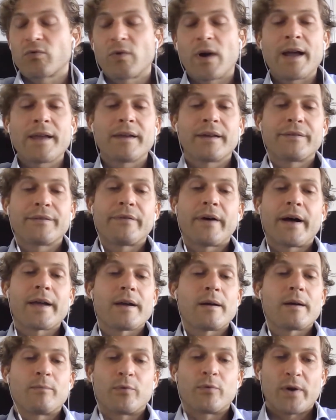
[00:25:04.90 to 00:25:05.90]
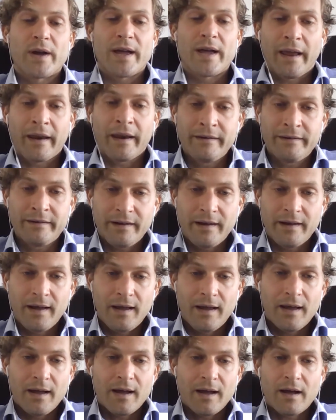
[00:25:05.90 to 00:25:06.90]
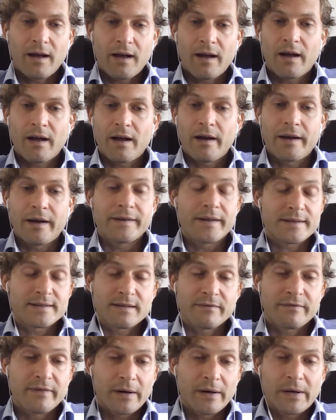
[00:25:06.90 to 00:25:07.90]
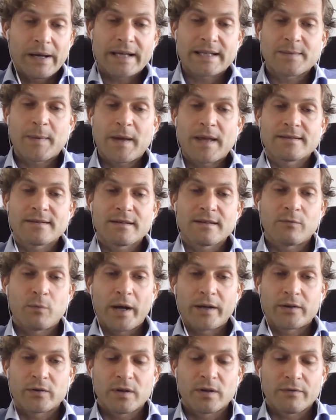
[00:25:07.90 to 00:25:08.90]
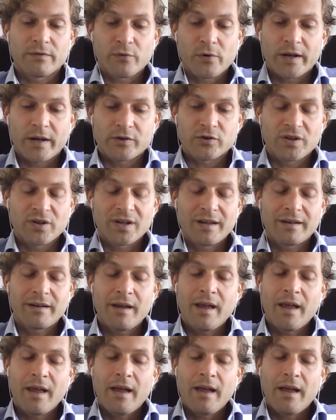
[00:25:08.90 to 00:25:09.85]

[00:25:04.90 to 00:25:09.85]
try it via brand, and that's a very expensive way to differentiate.